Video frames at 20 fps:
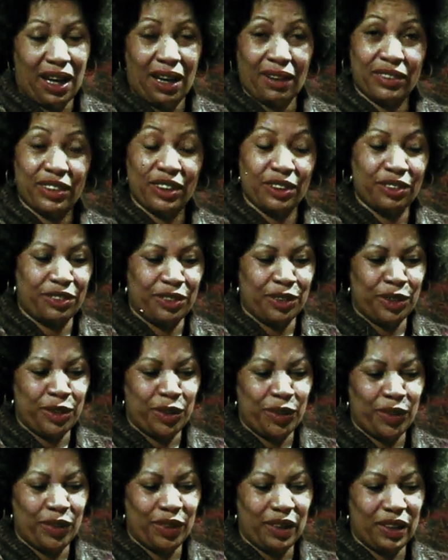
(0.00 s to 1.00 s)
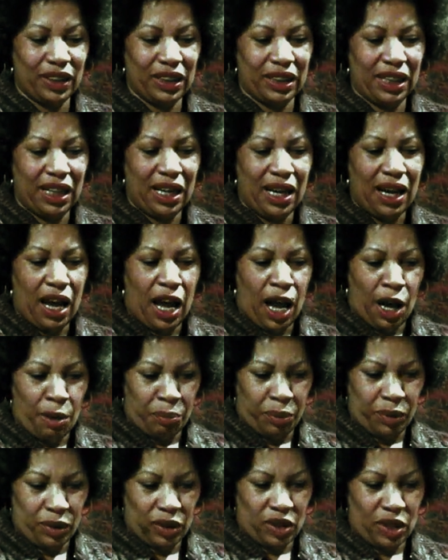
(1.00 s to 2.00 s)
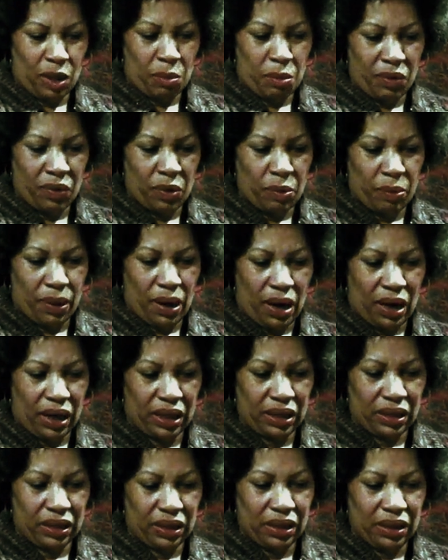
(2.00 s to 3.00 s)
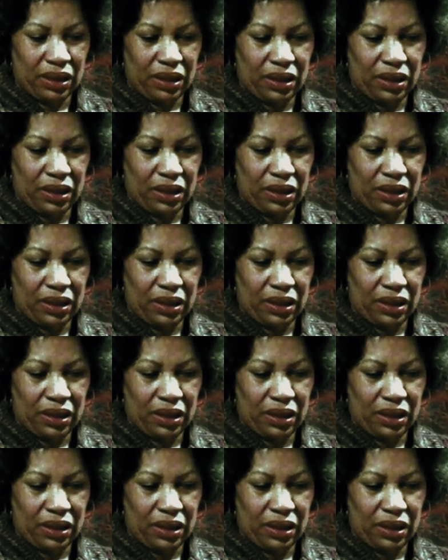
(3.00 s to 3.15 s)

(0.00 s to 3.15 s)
after funeral, and I put some in the pocket,